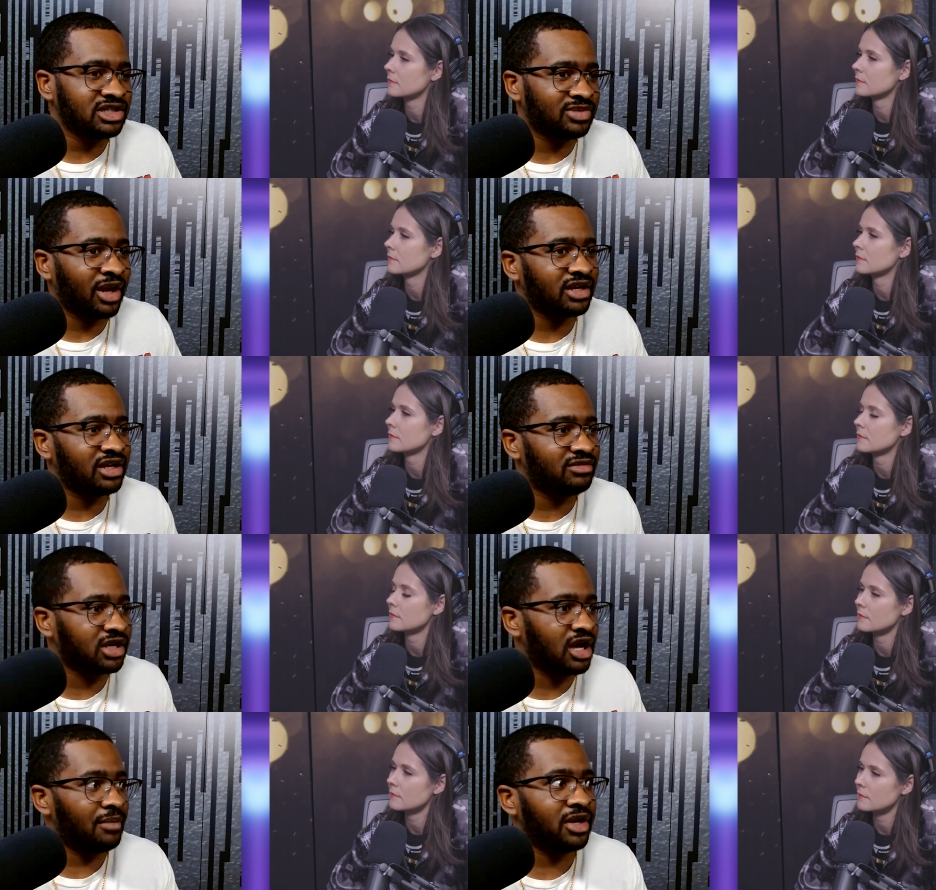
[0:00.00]
Speaker 1: expecting him
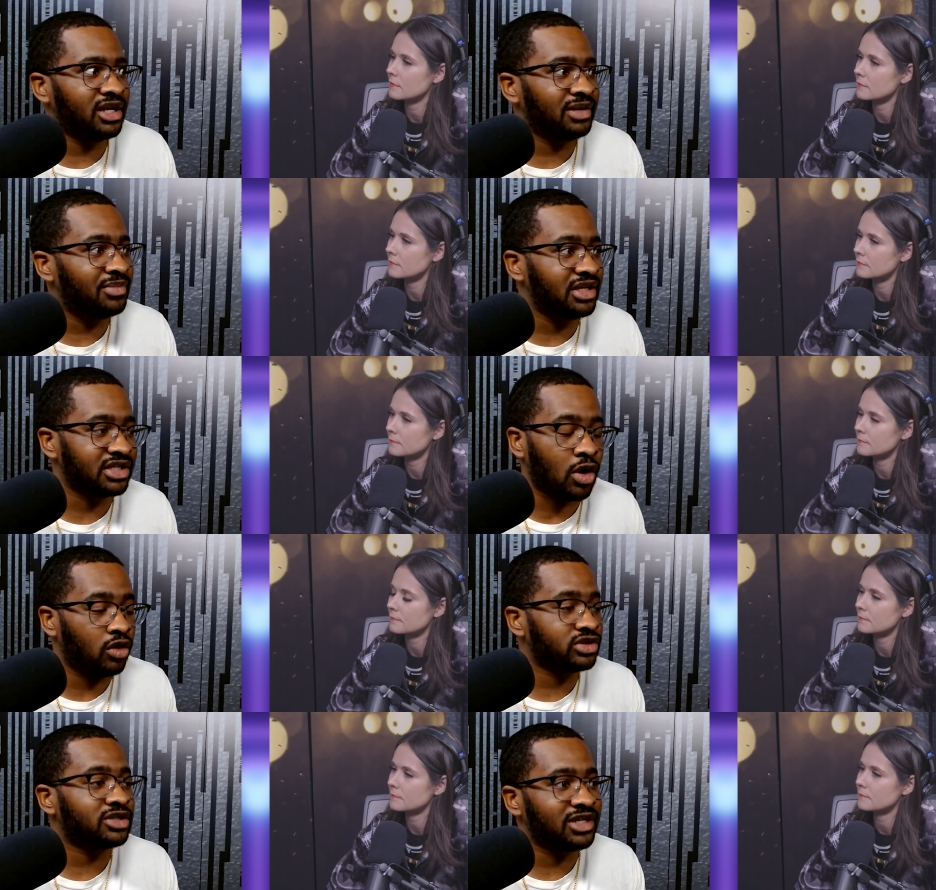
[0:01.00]
to come in and be this
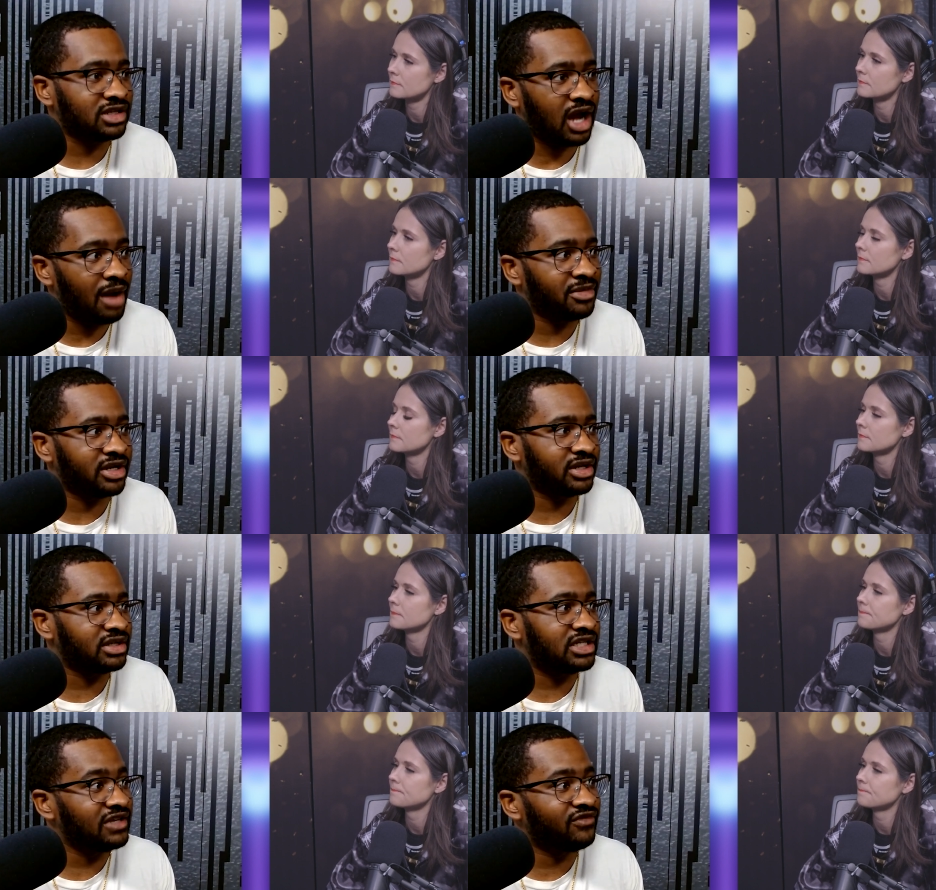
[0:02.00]
ultimate
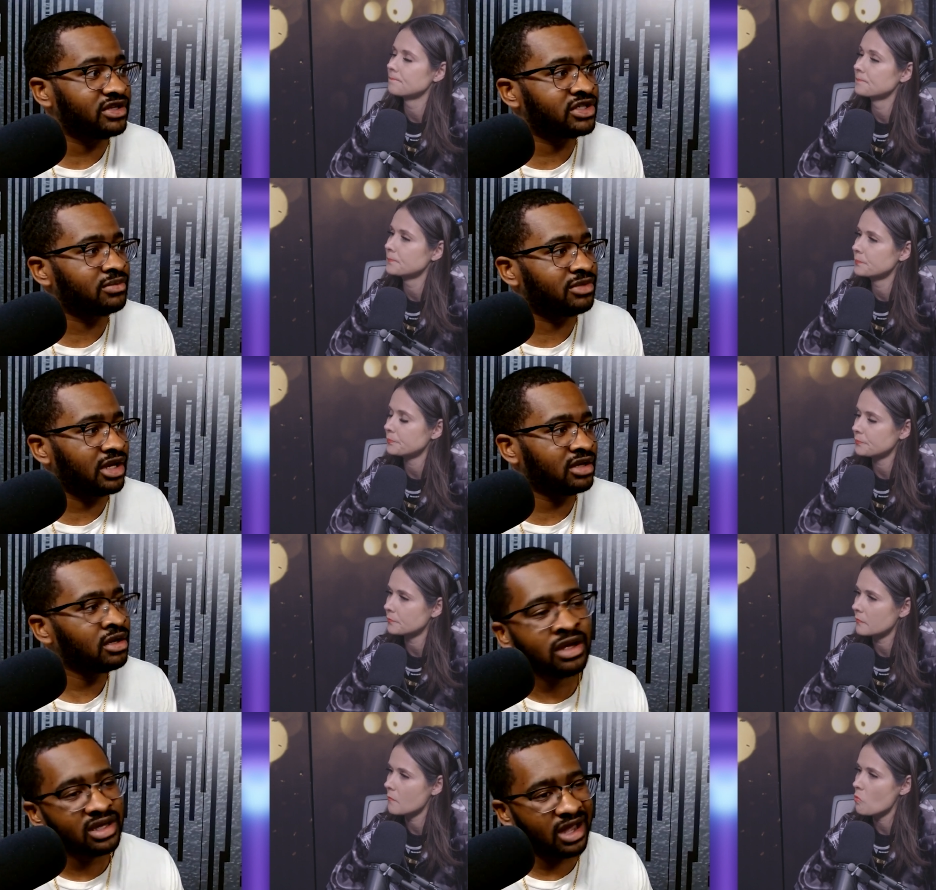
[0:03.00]
dominant defensive
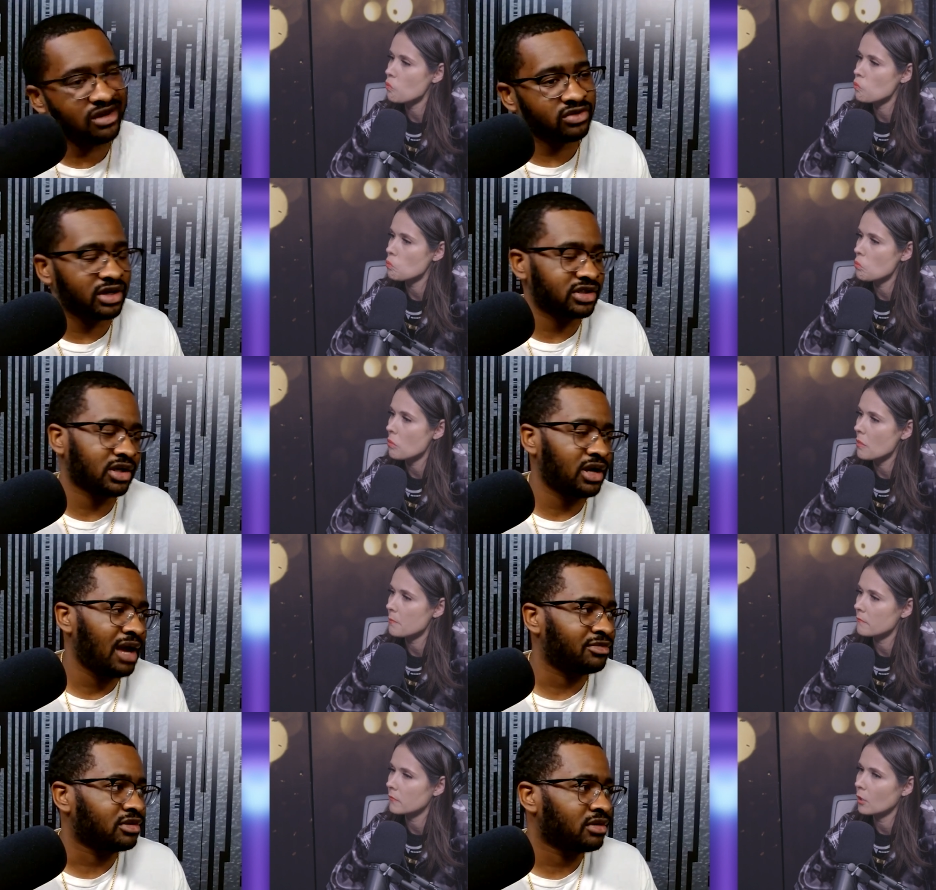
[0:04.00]
thing, I don't think it's going to
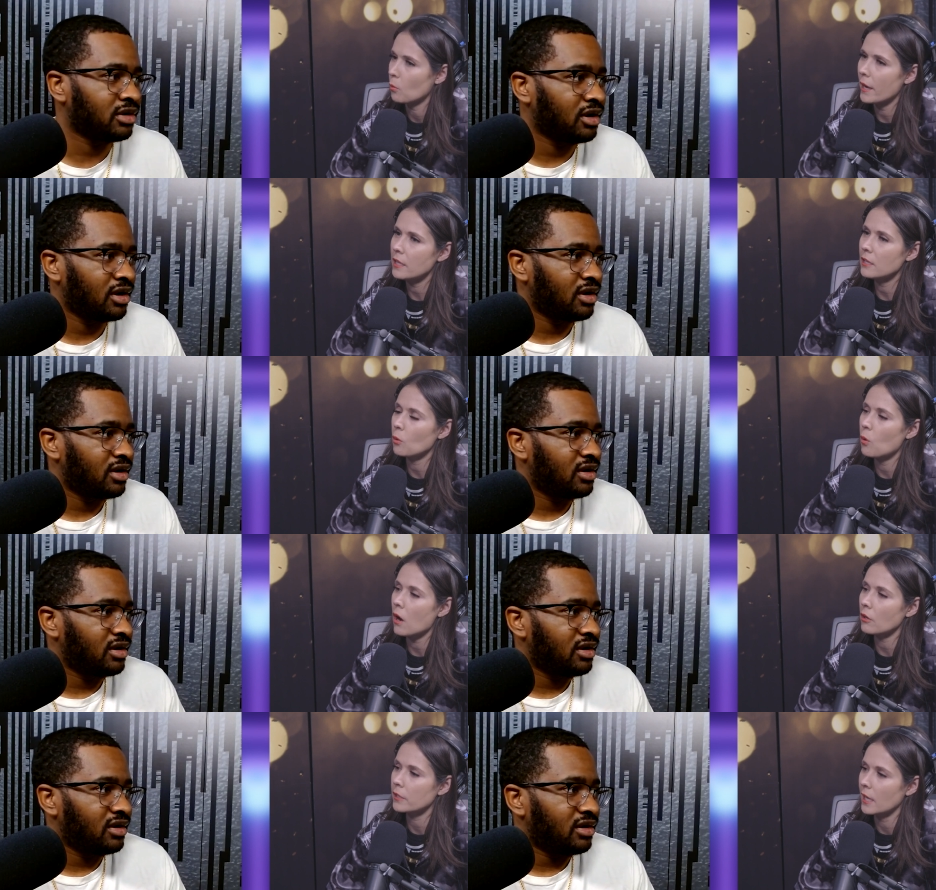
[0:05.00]
happen.
Speaker 2: Why do you think
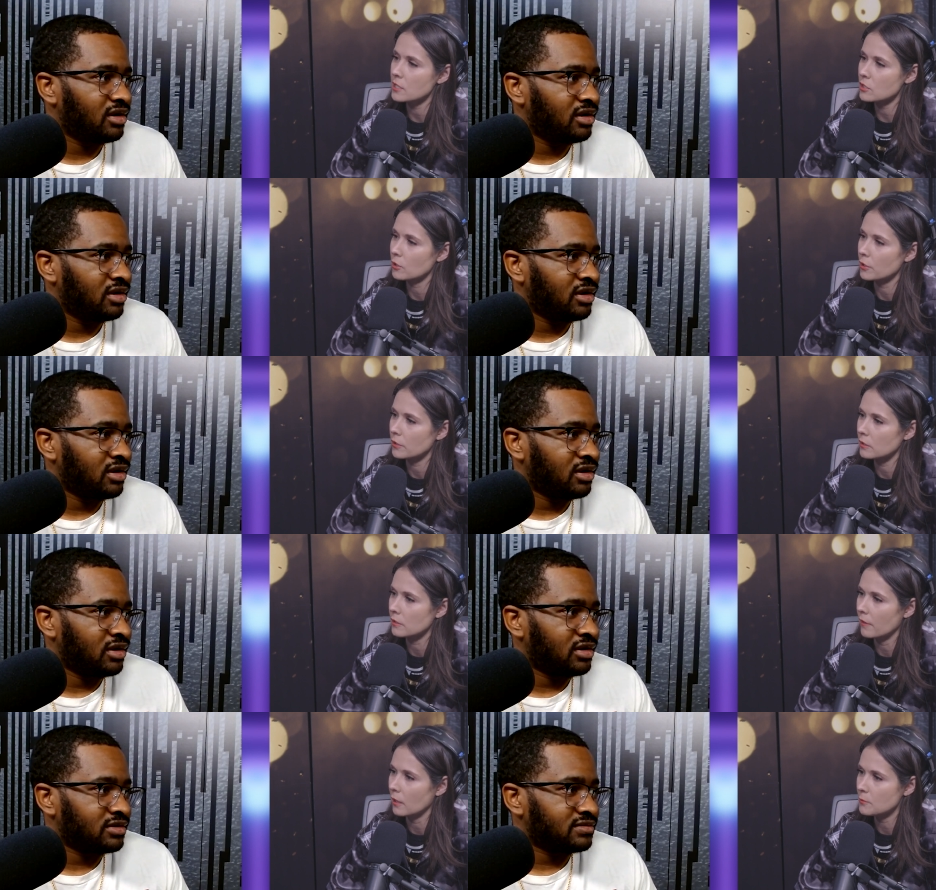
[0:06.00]
Walker Kessler
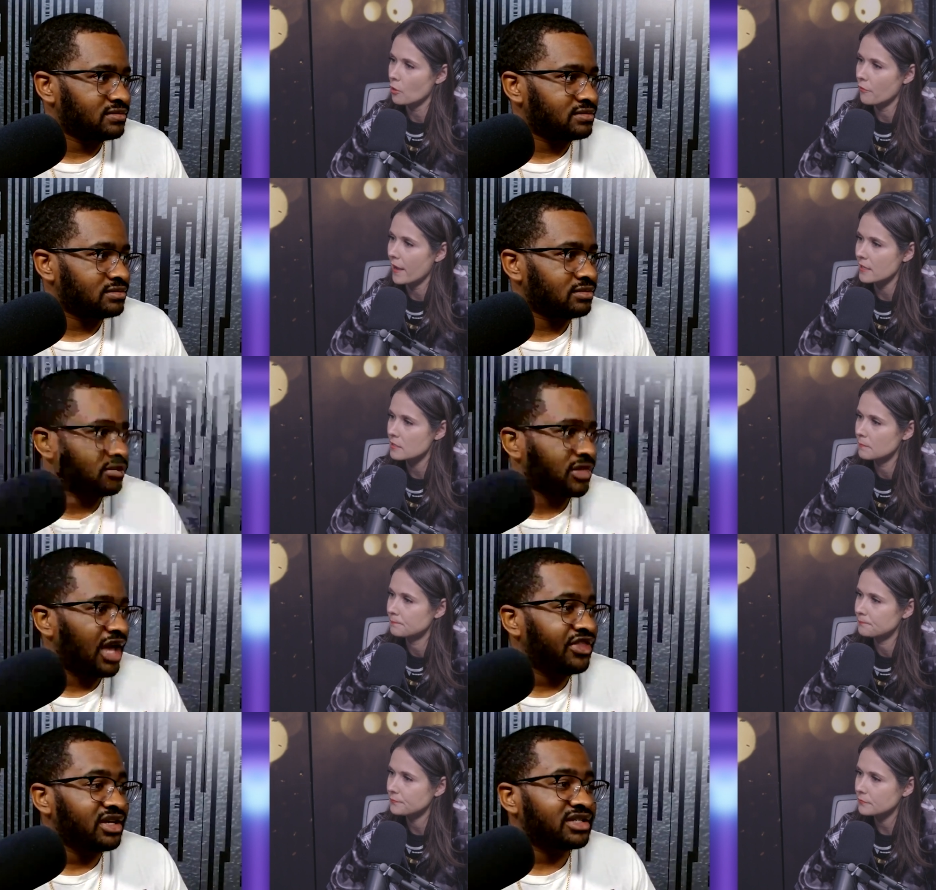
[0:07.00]
developed so fast?
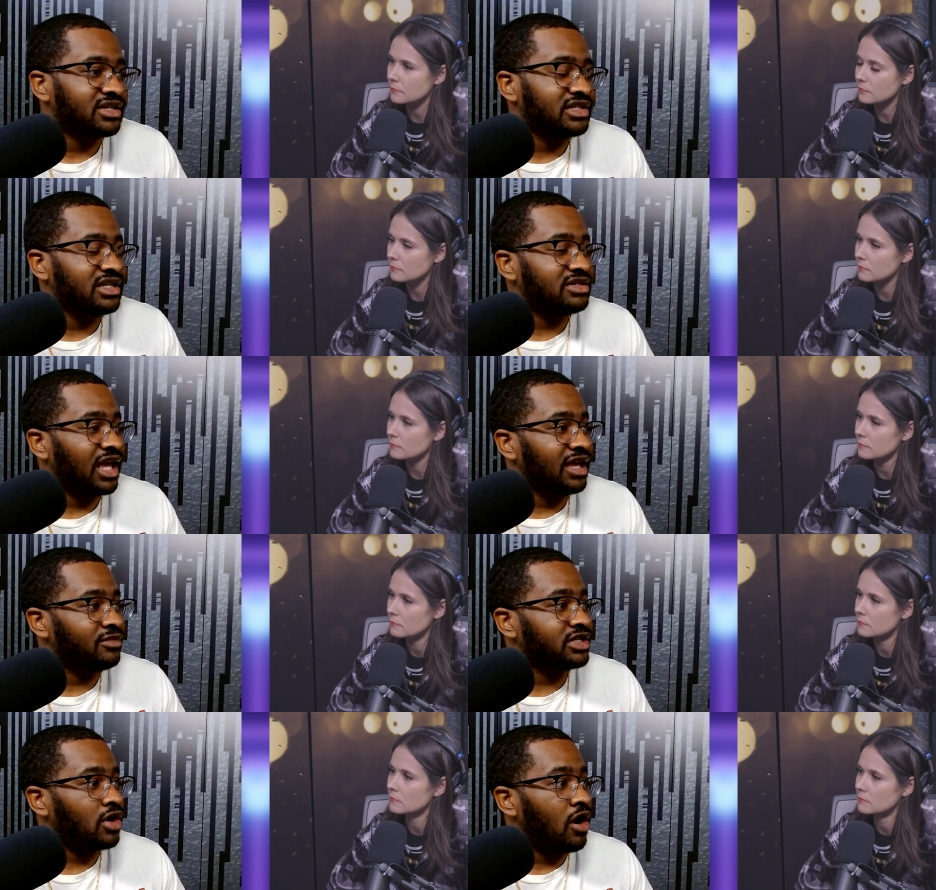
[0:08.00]
Speaker 1: I think it's because he's
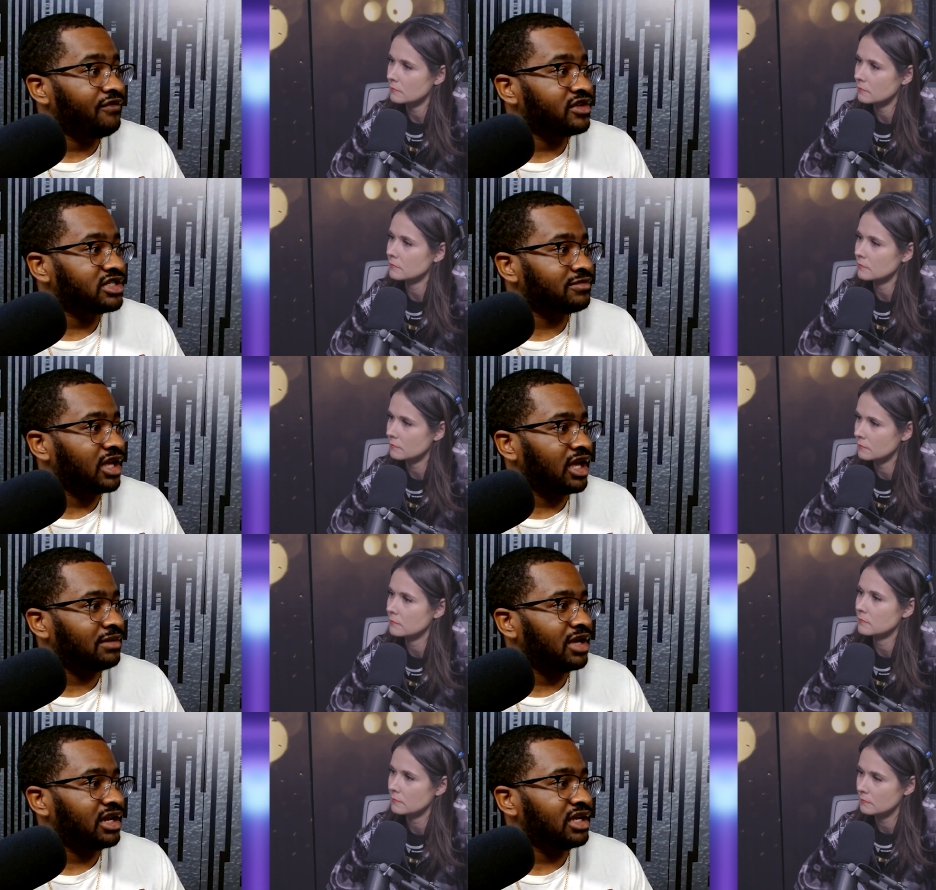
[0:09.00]
a- his offensive
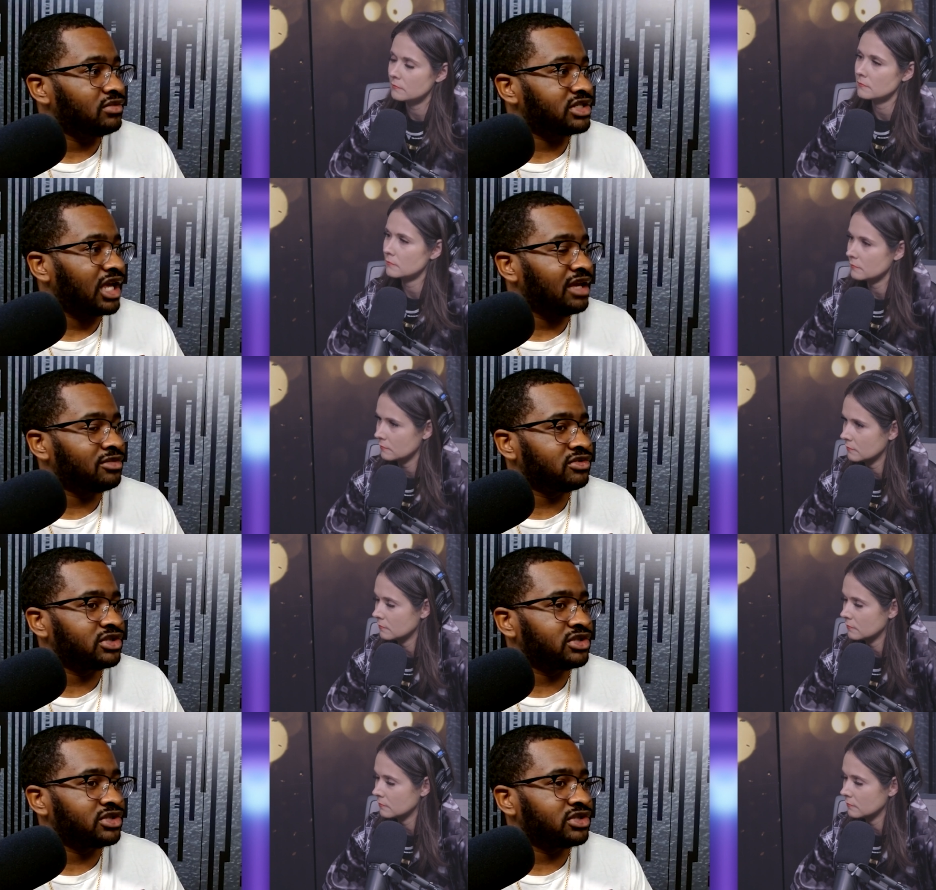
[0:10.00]
game and he was able